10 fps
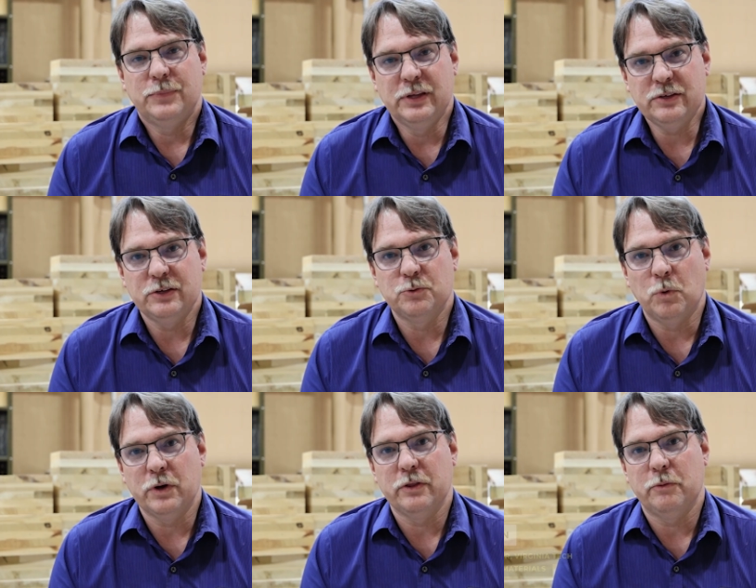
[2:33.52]
this is
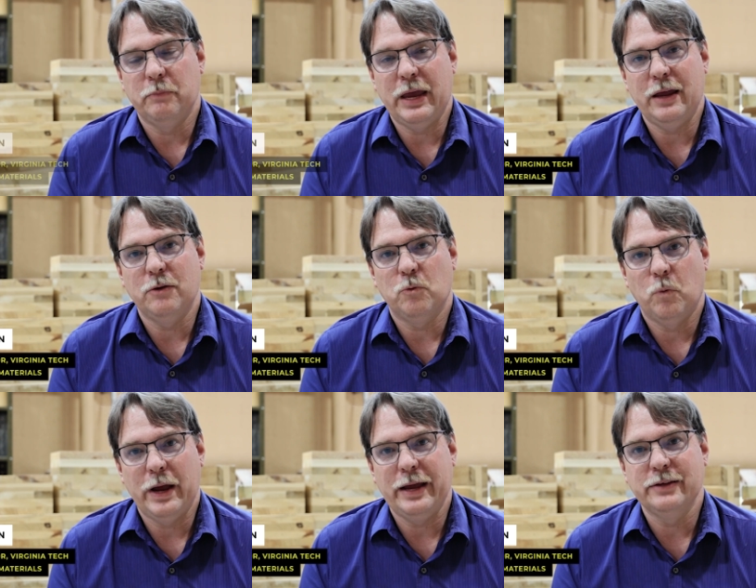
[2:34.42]
one of the main
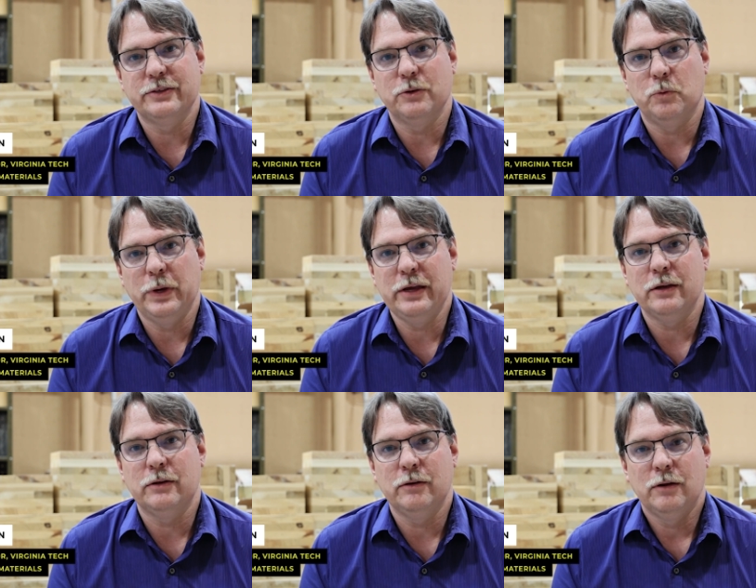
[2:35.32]
ways that we
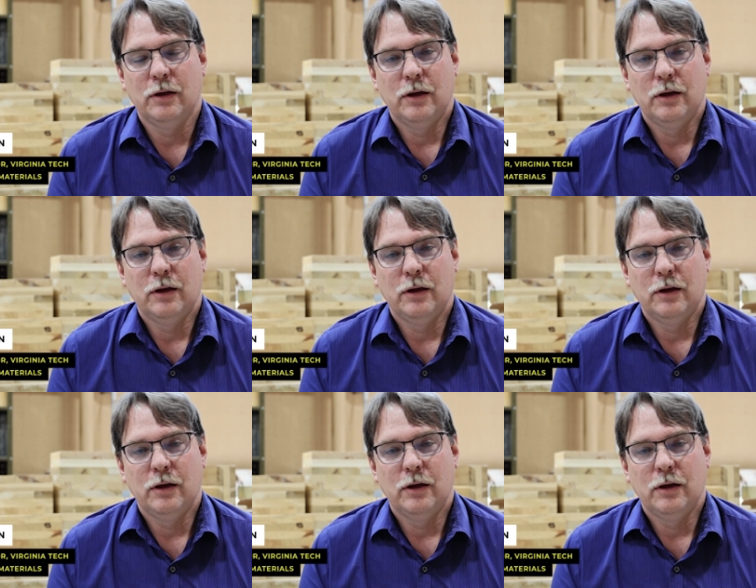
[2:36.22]
can